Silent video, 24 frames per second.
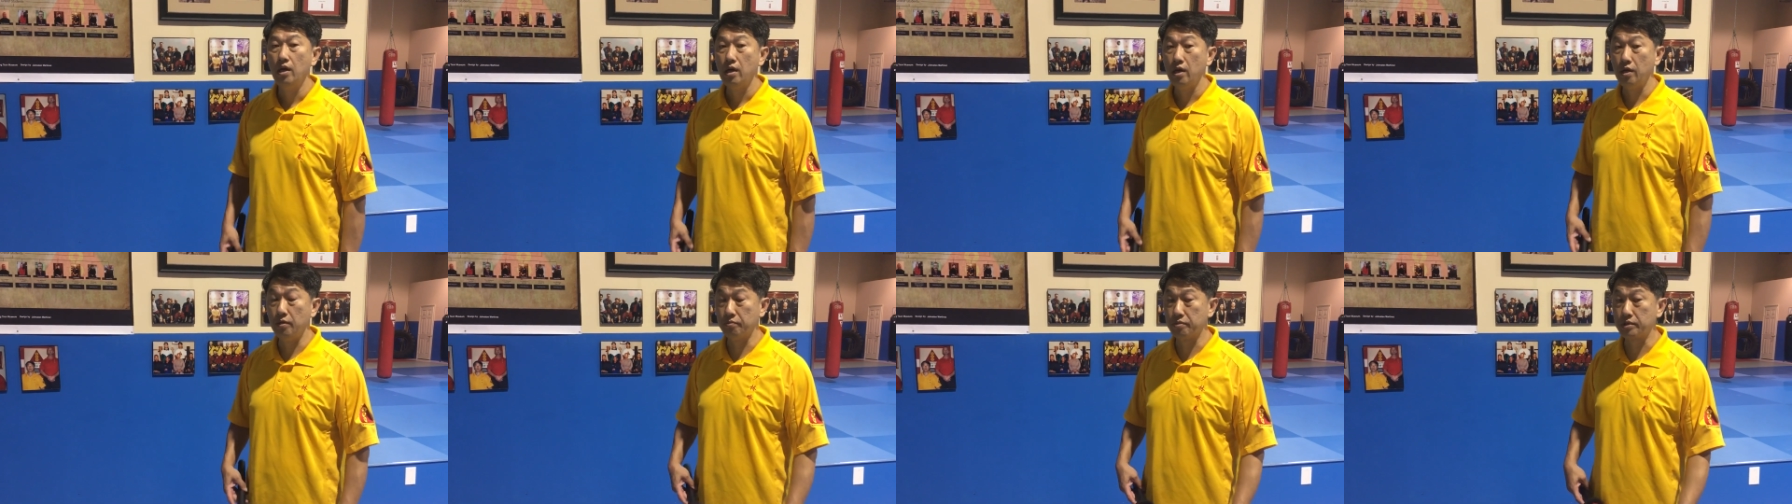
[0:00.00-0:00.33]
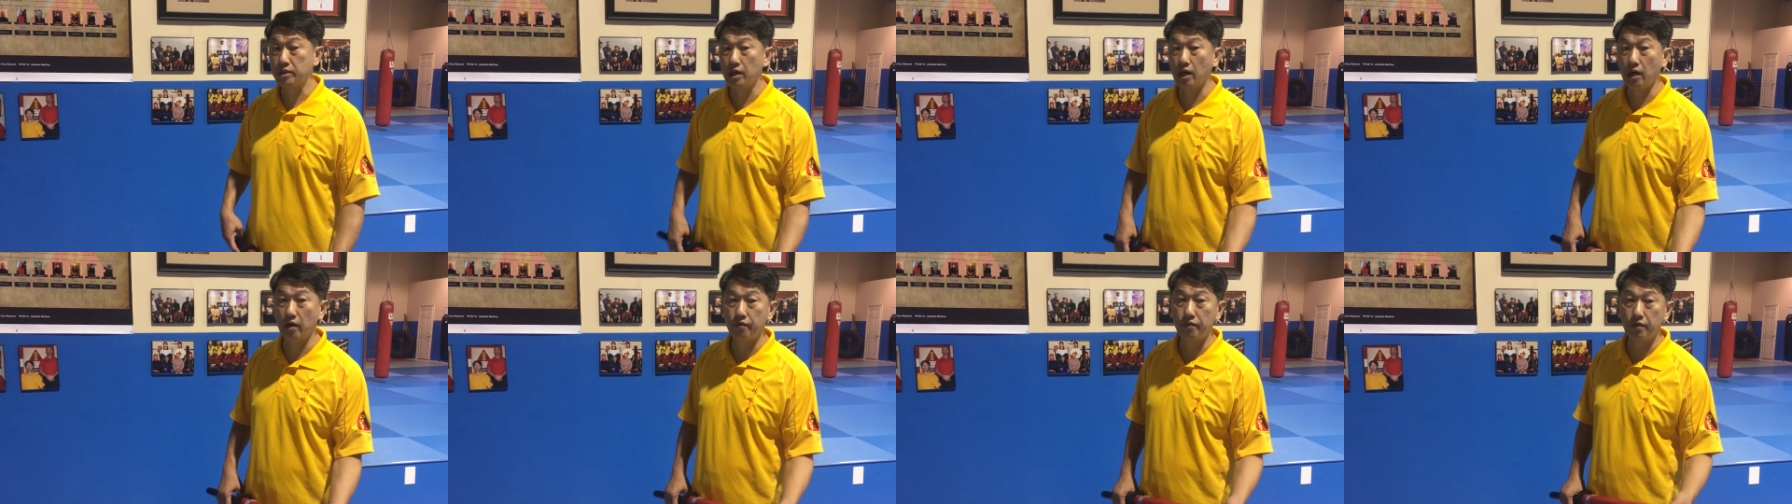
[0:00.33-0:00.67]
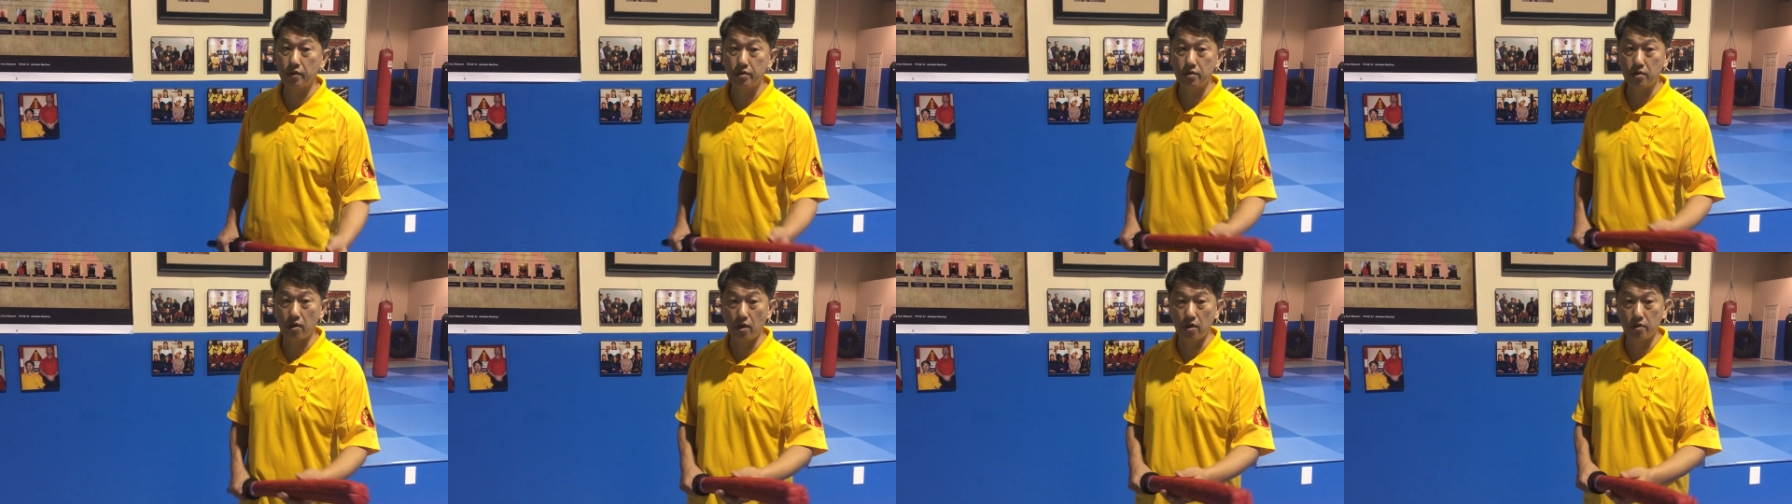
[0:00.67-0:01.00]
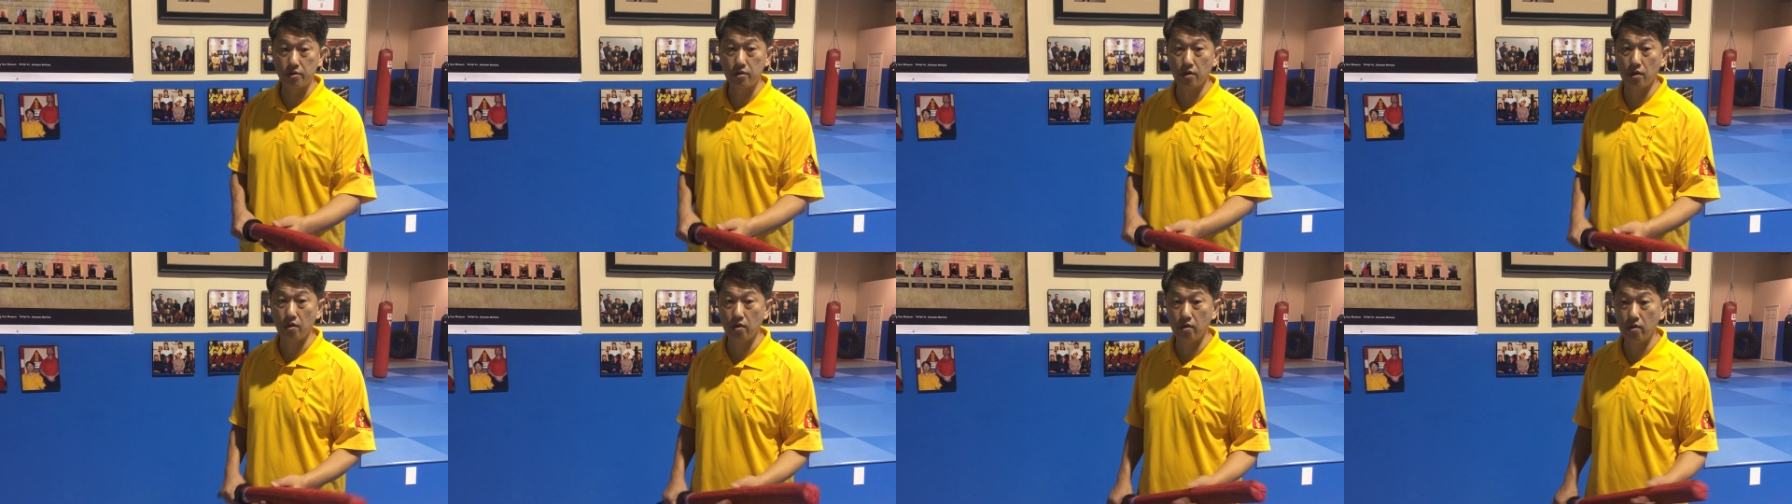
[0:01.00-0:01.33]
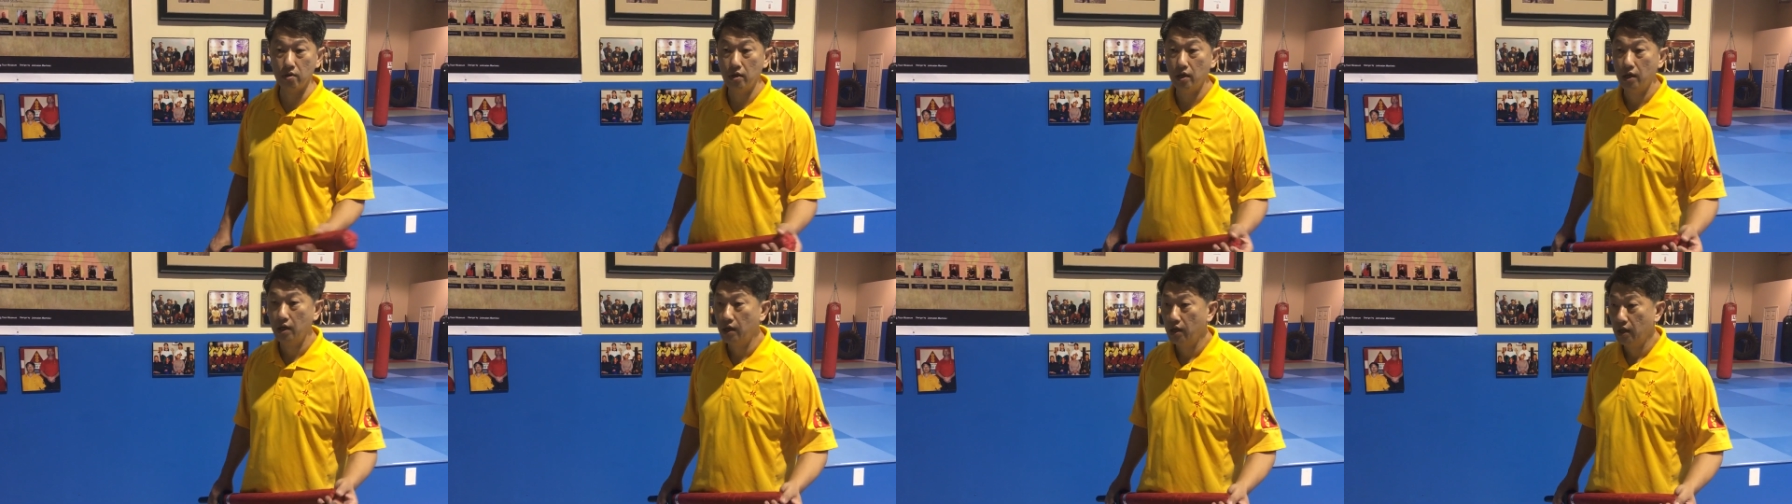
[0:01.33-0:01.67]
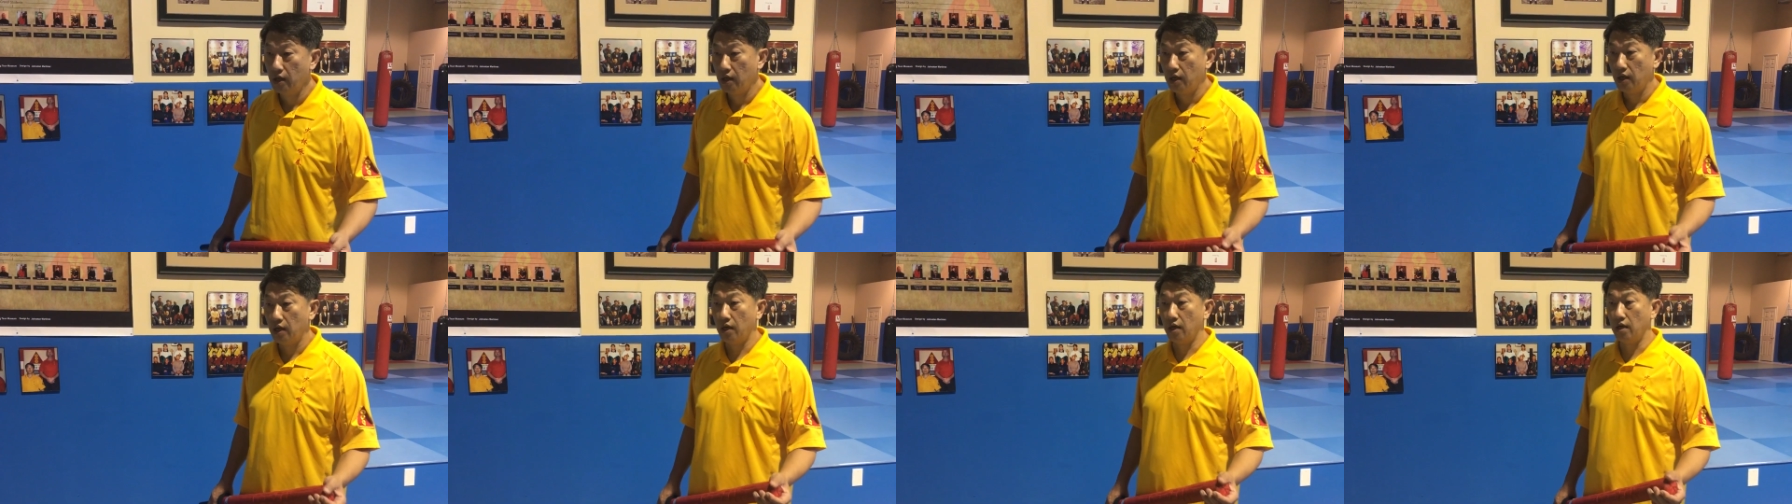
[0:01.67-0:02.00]
himself is also
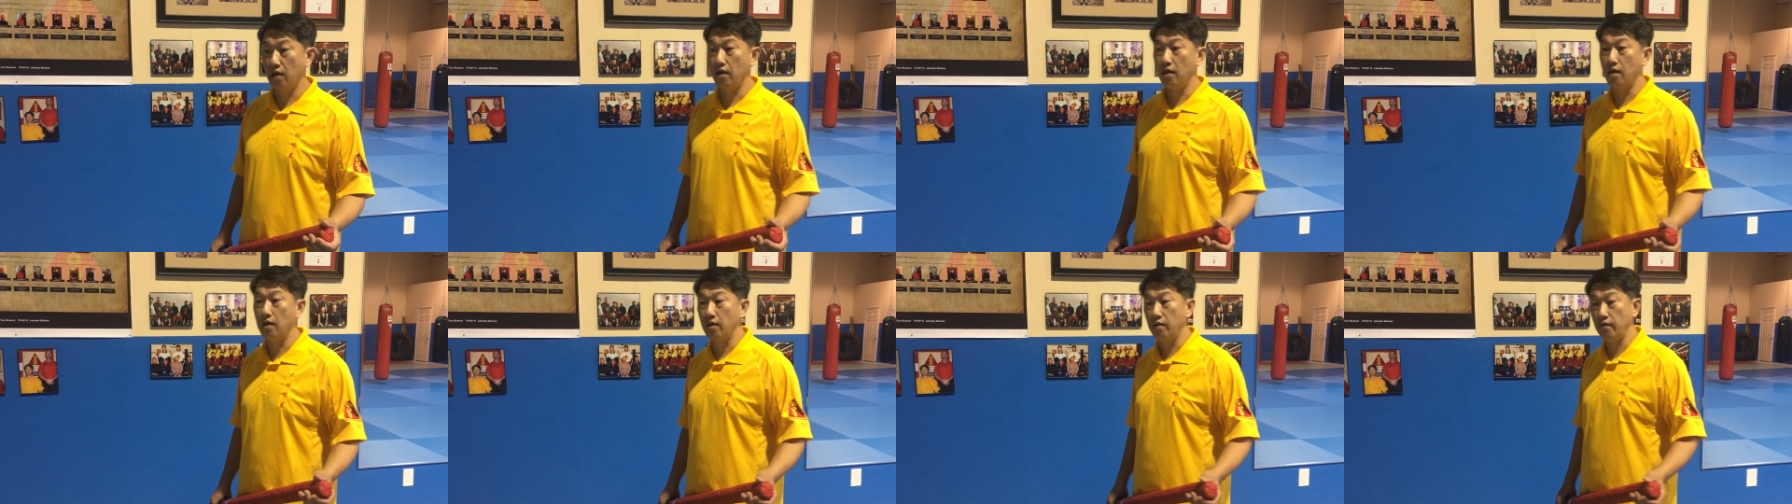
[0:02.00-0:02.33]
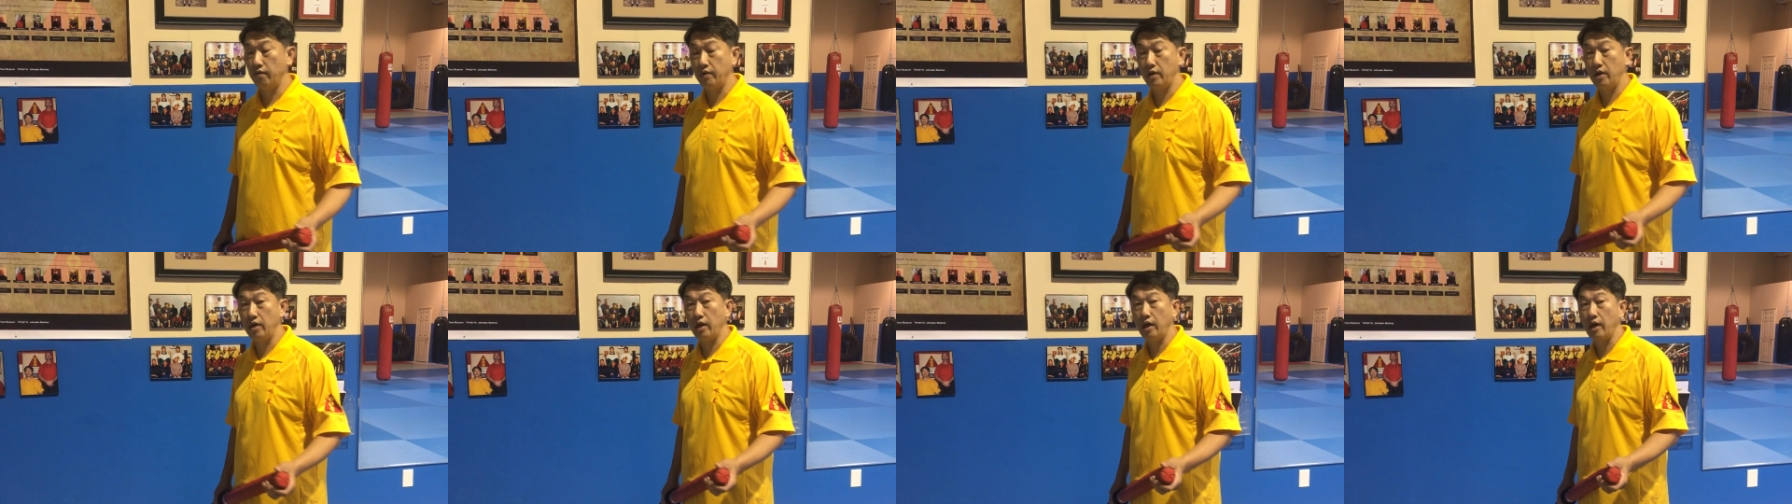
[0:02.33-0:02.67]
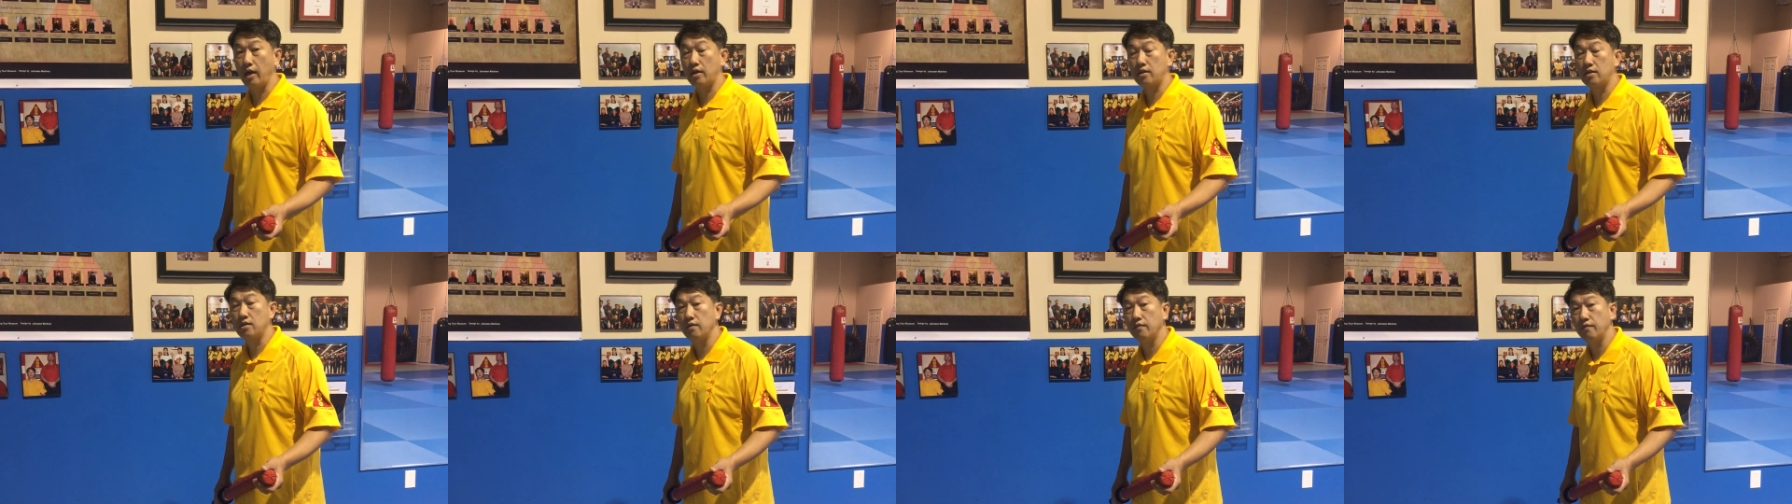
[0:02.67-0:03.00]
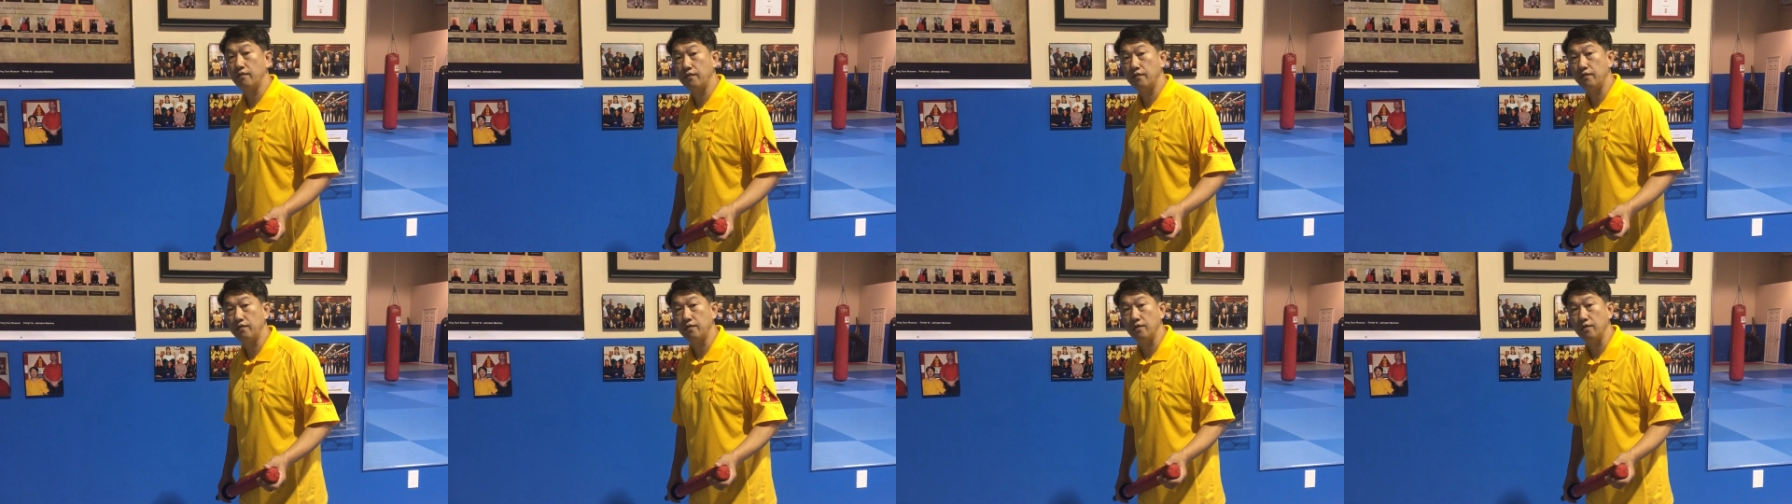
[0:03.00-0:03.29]
uh, very active